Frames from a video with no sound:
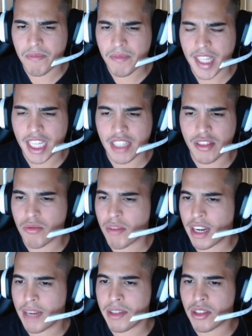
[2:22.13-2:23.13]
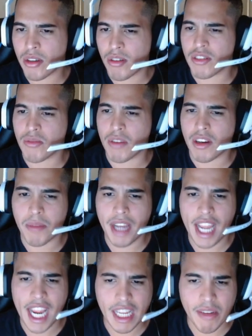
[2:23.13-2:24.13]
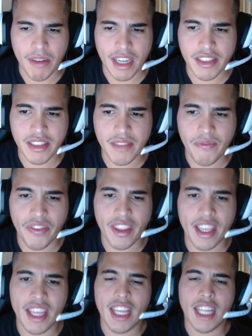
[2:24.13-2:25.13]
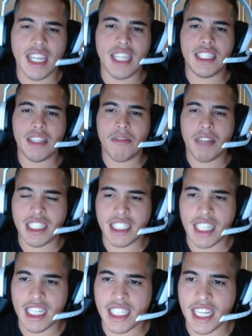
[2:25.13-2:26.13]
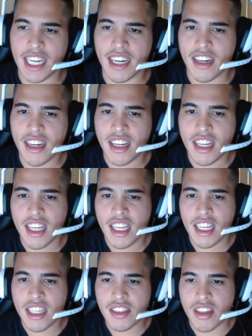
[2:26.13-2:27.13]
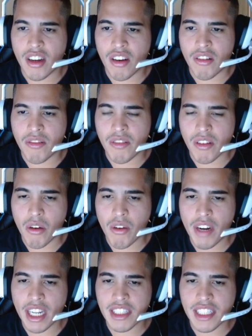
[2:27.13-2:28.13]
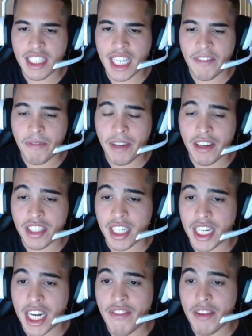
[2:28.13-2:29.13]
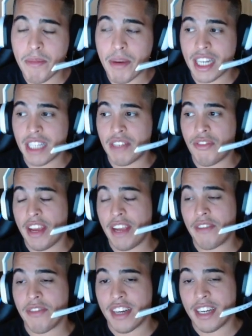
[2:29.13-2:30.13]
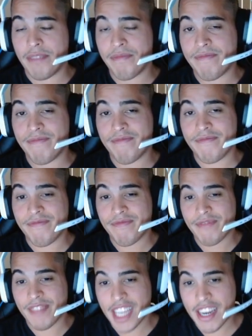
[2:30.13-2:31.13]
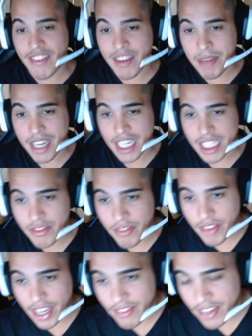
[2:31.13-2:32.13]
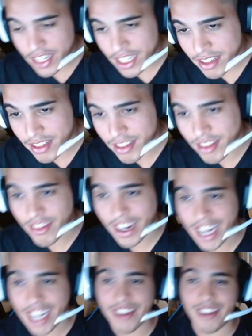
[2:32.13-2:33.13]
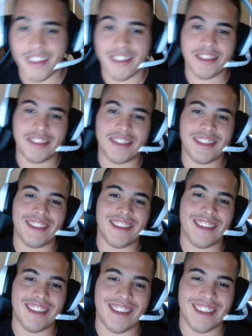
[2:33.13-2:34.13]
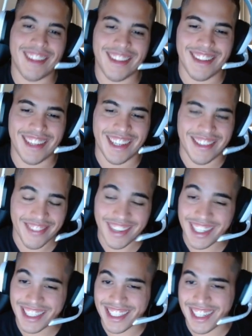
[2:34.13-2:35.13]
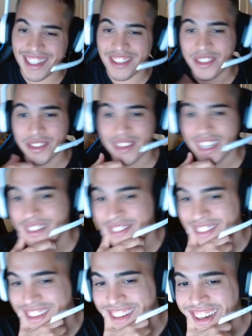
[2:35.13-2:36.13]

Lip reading: that's what I've been told as well. But anyways, let's see what it says here. So, according to Dave Meltzer, everybody's favorite radio host, and ringside news, whatever.